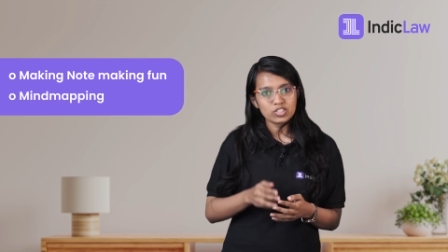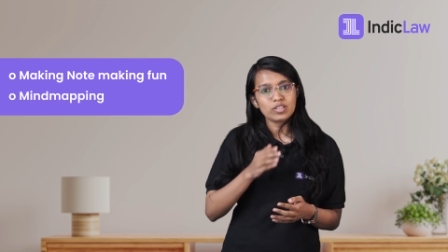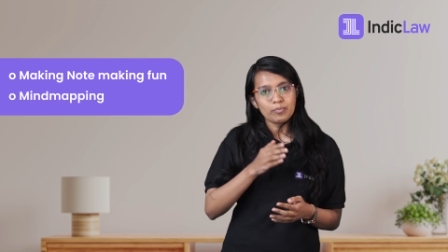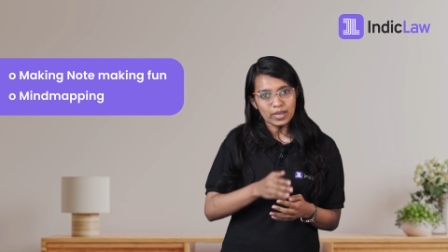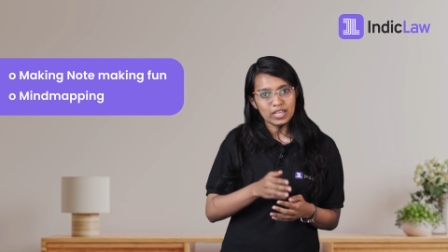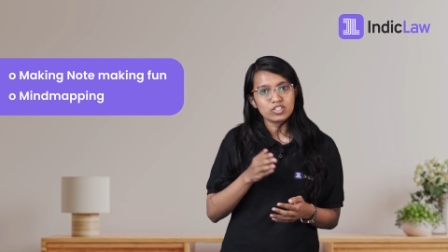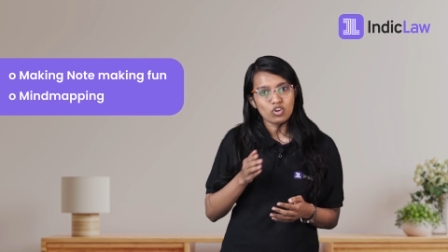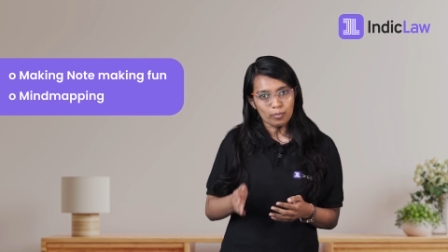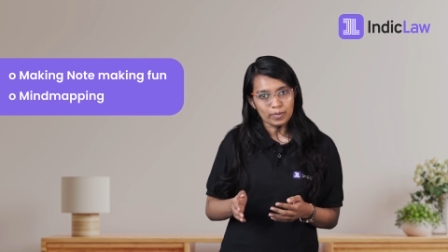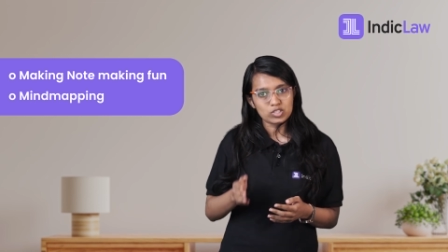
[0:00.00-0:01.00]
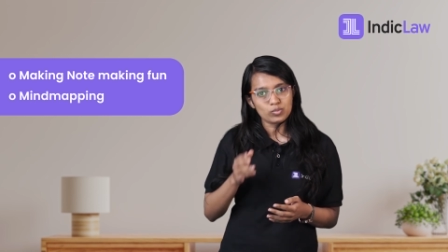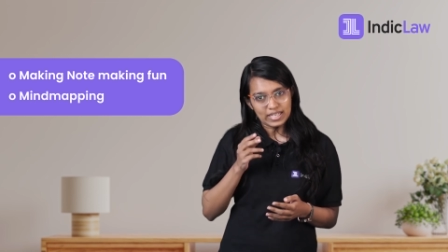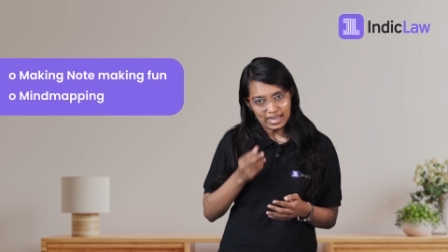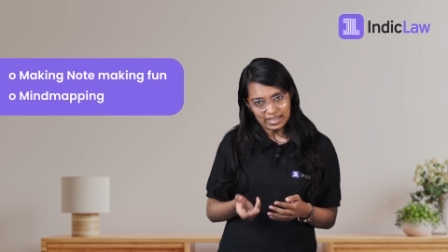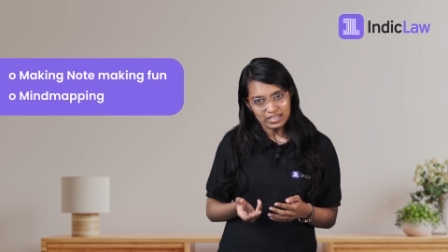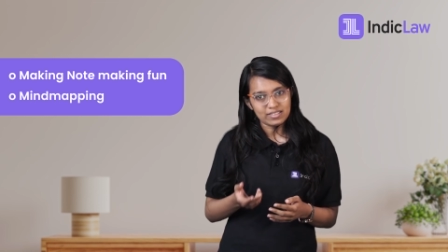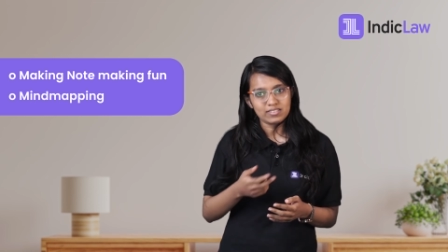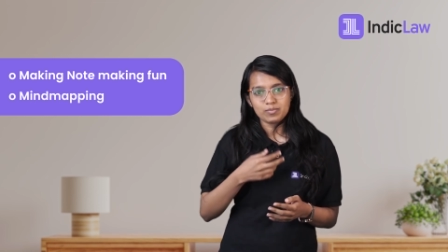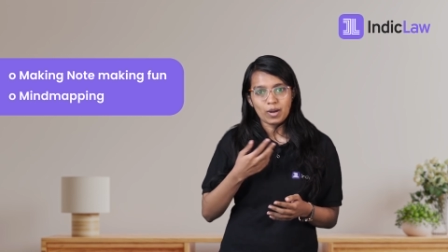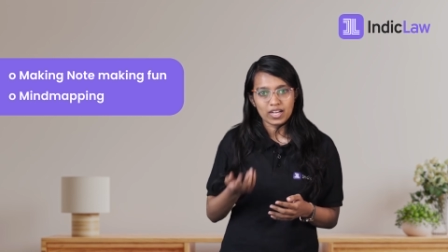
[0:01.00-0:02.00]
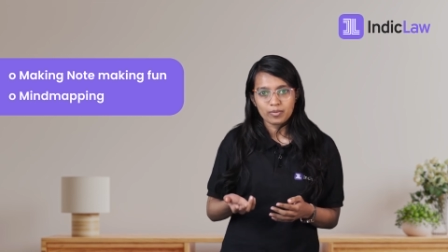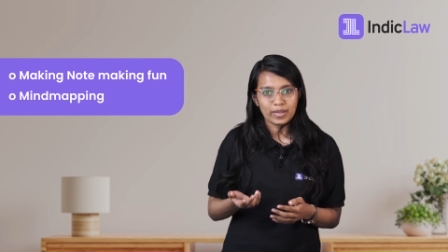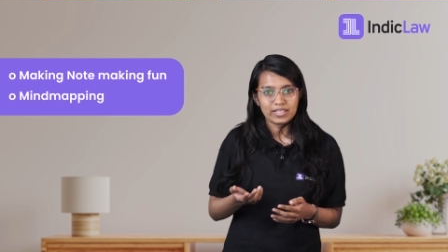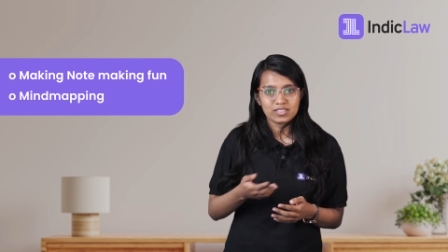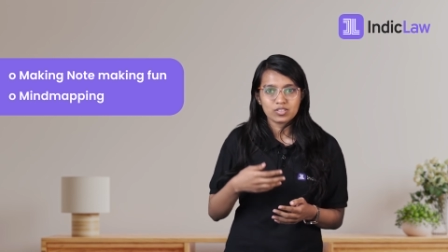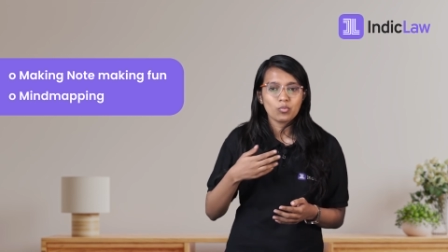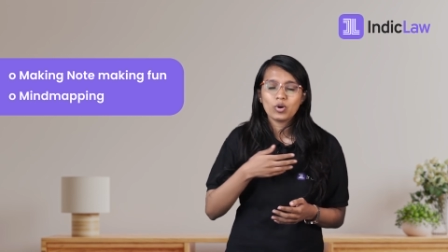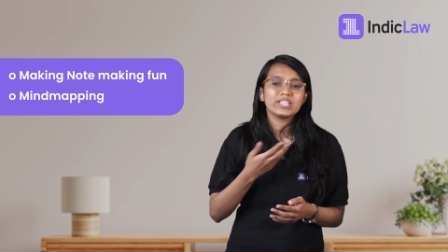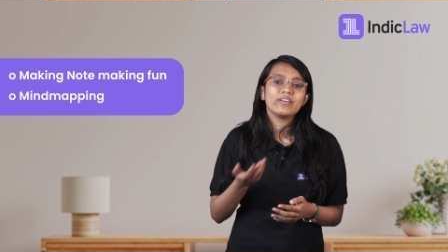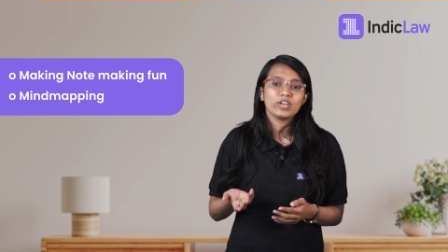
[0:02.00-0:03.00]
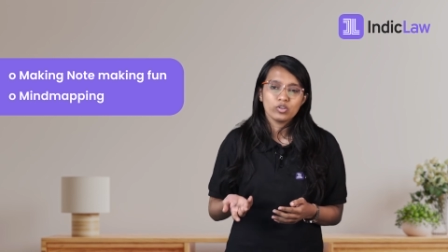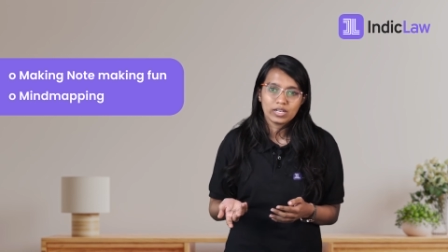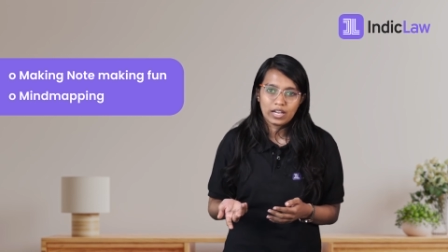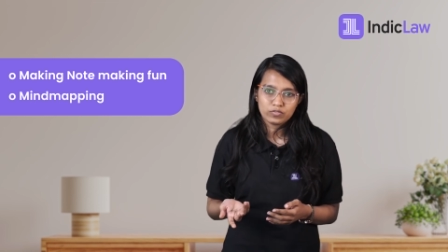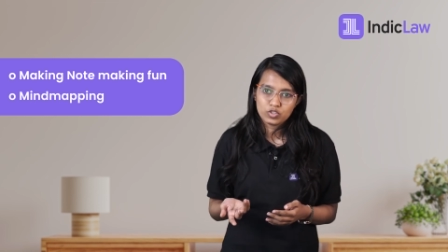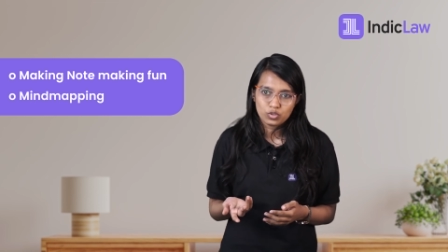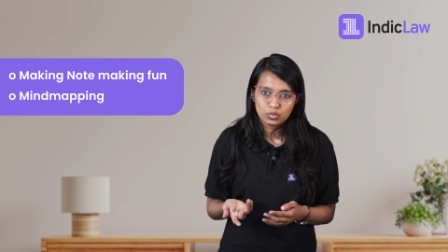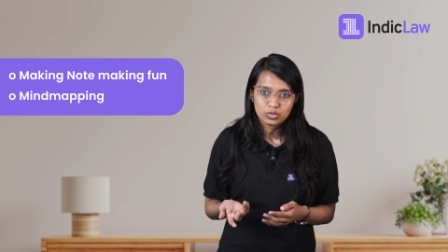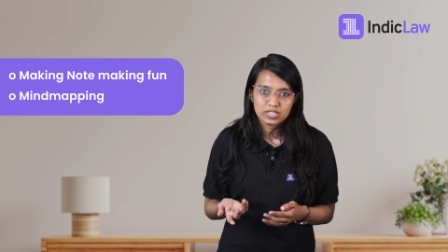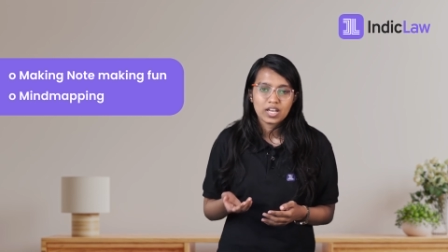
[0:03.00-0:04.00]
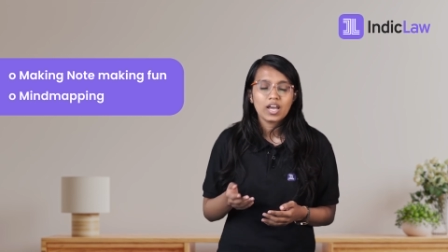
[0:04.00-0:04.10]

to the main topics with lines, marker pens, or whatever you'd love to use,